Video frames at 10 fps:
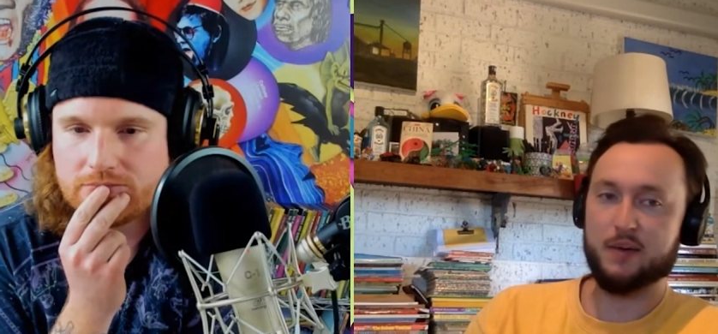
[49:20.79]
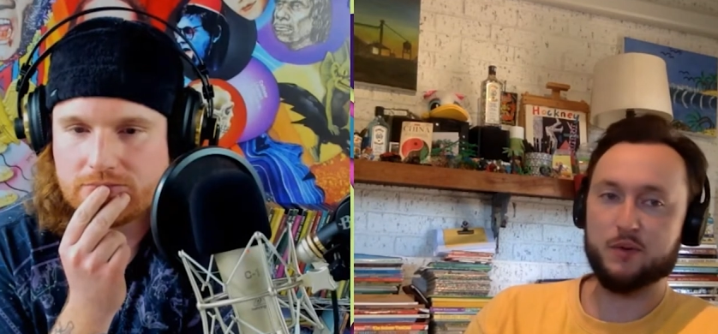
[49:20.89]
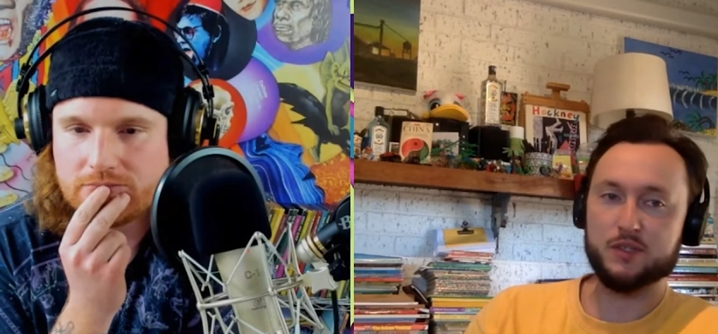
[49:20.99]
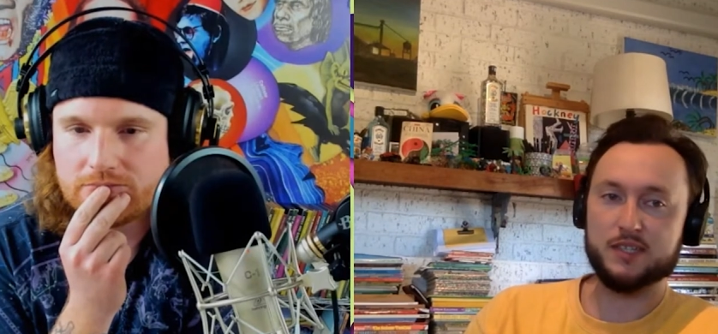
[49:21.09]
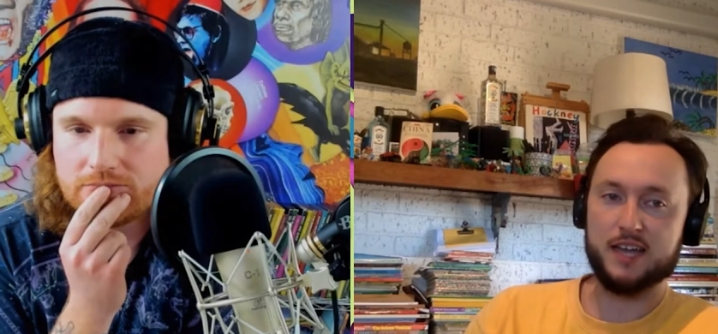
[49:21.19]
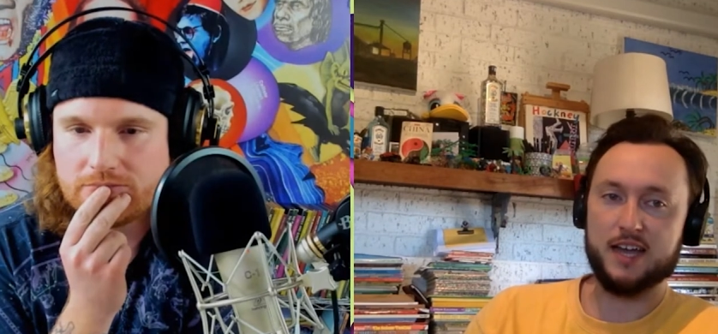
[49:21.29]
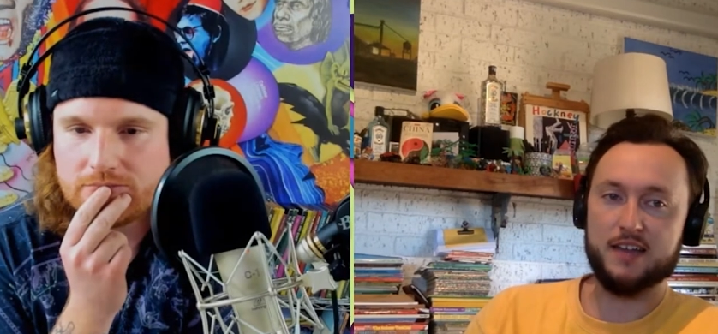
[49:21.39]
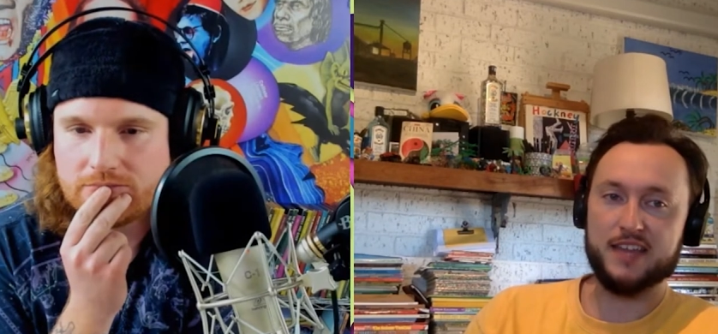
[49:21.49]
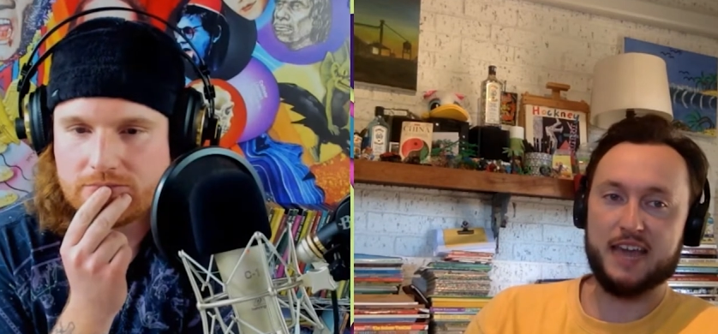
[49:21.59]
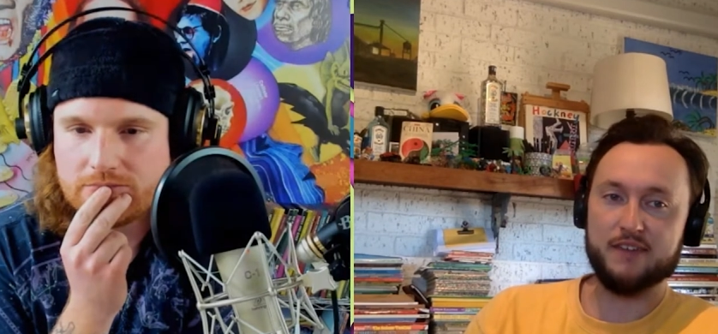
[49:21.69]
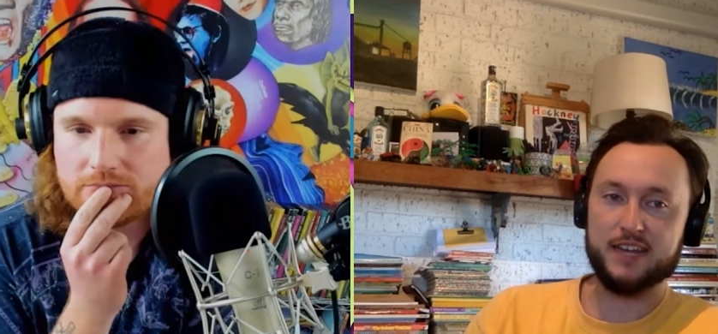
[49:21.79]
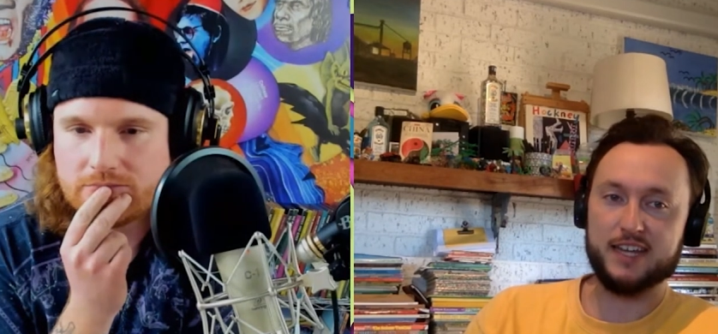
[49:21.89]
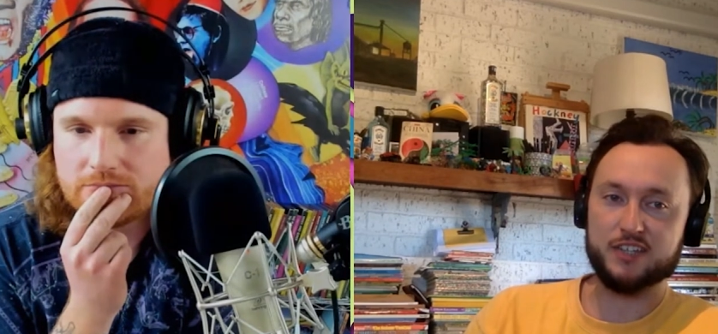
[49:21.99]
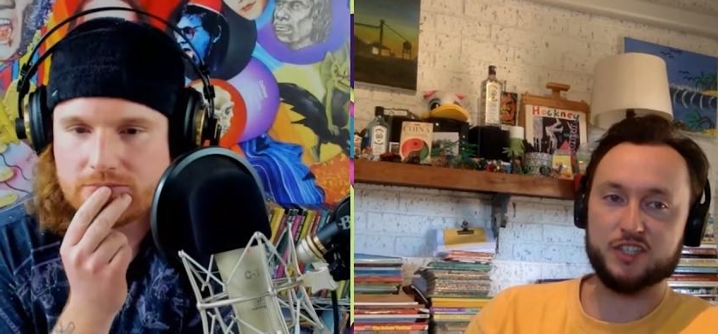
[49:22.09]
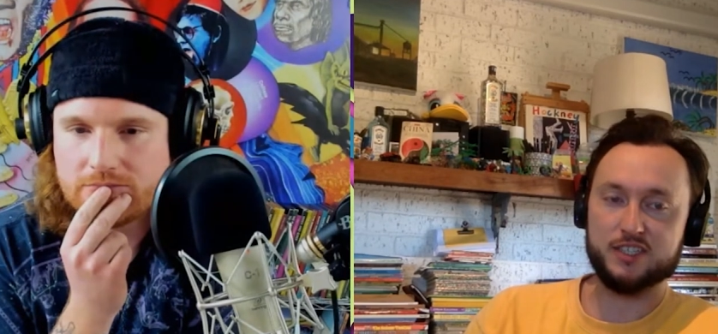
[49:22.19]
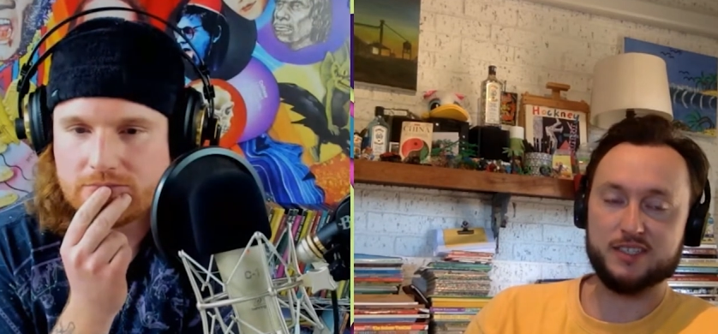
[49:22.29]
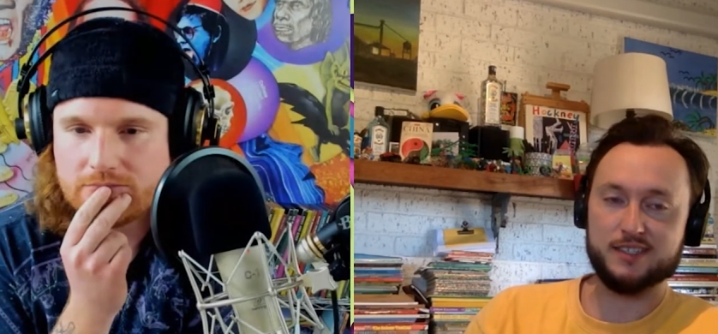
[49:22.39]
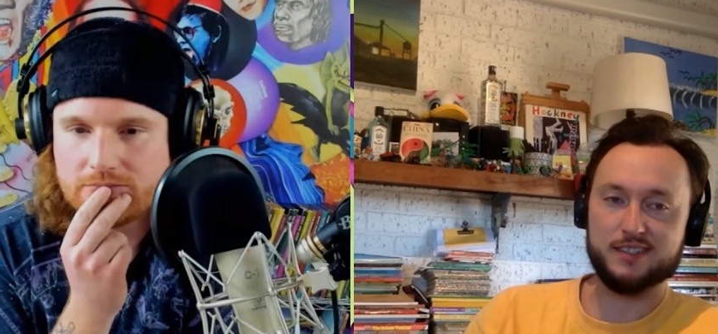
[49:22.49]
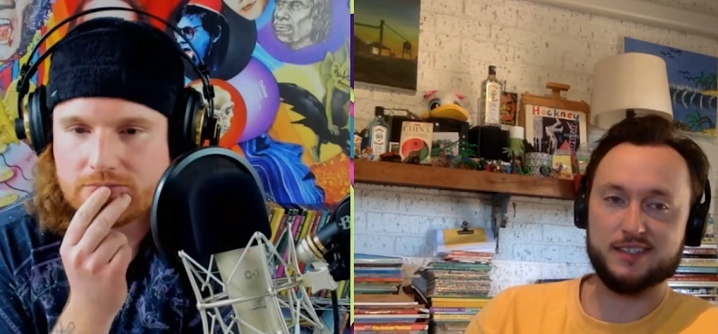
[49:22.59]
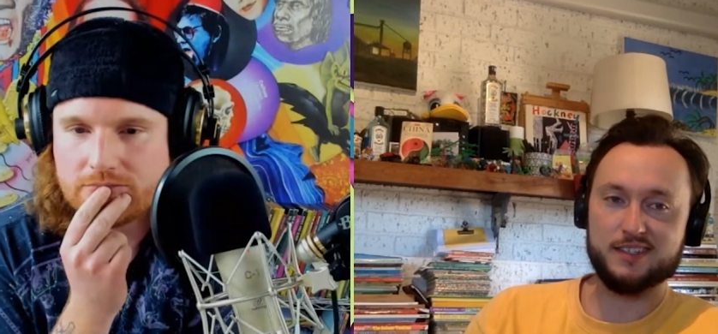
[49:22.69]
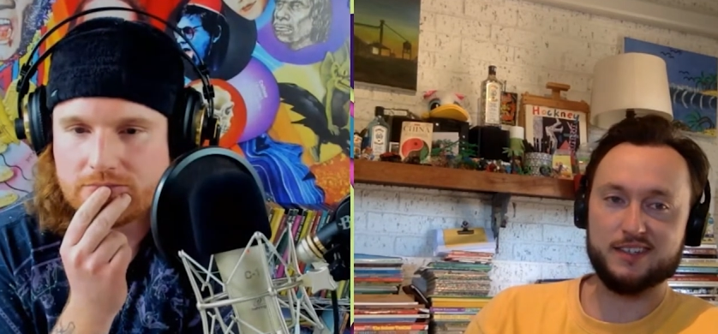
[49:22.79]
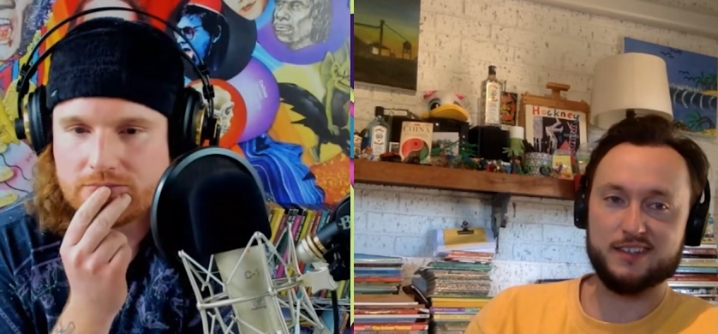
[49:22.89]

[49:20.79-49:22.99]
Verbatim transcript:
Speaker 1: That was uh, the Avalanches.